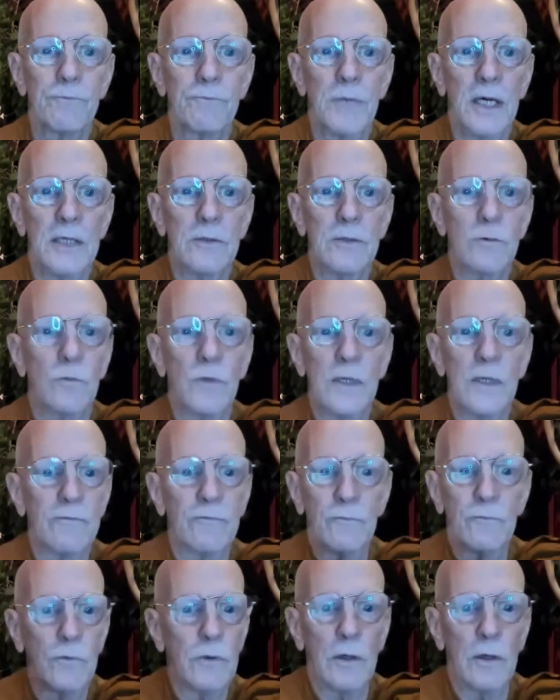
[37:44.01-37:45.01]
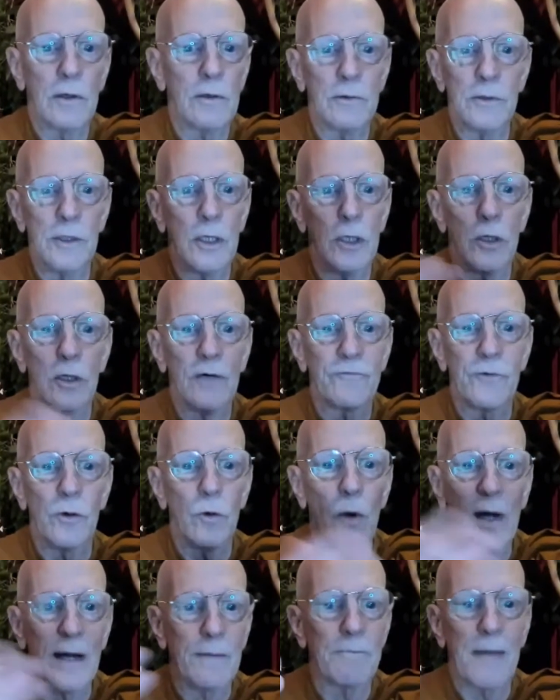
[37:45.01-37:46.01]
But if you
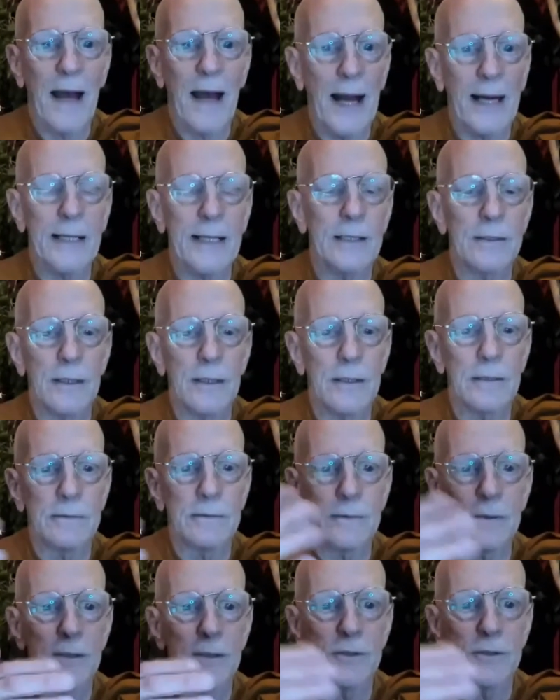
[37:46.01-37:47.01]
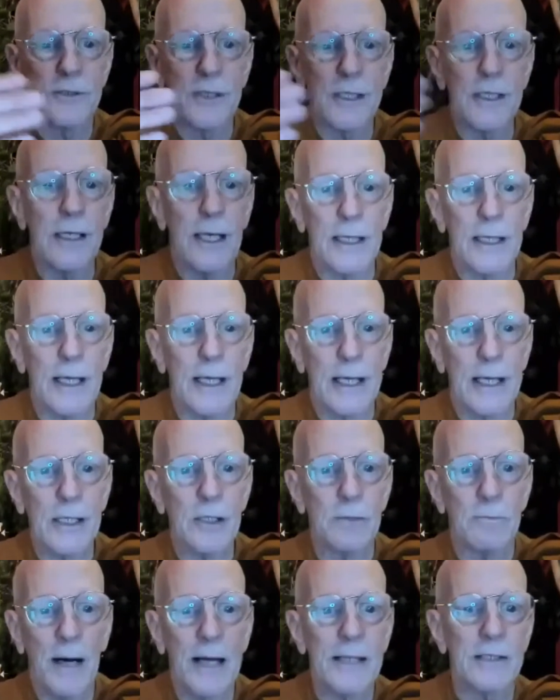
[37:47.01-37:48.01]
went back in their DNA,
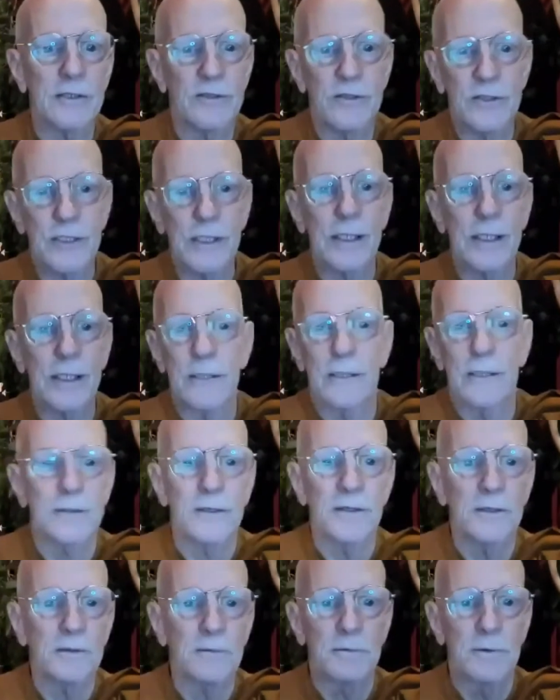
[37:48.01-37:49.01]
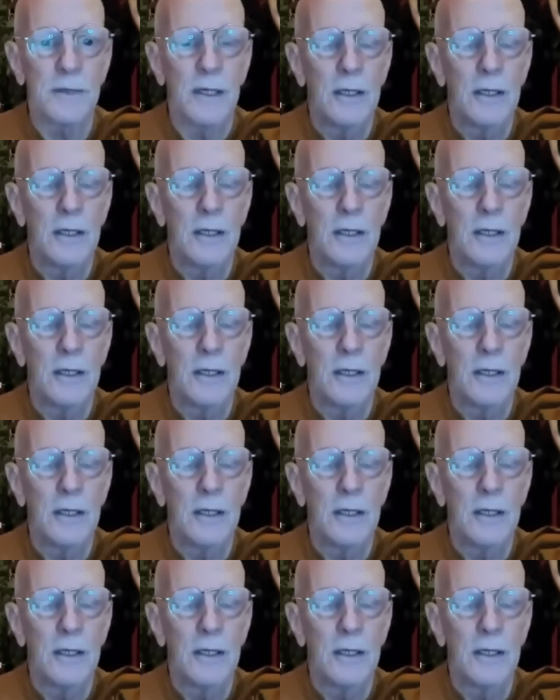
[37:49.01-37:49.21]
you might see that their